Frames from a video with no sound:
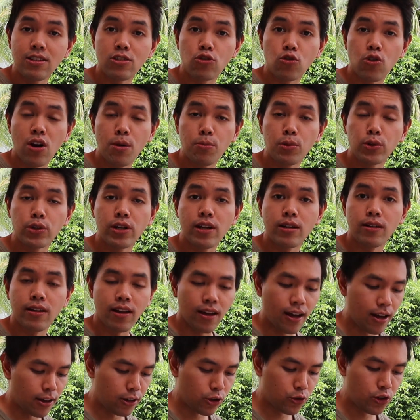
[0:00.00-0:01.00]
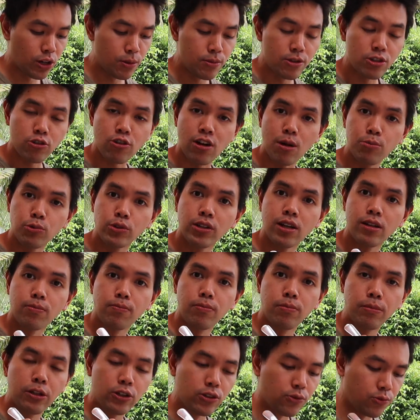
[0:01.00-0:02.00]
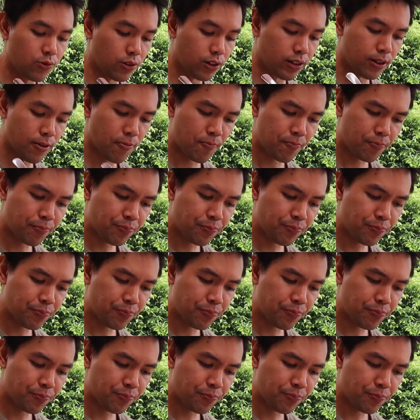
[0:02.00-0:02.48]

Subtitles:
scrambled egg, creamy scrambled egg beautifully.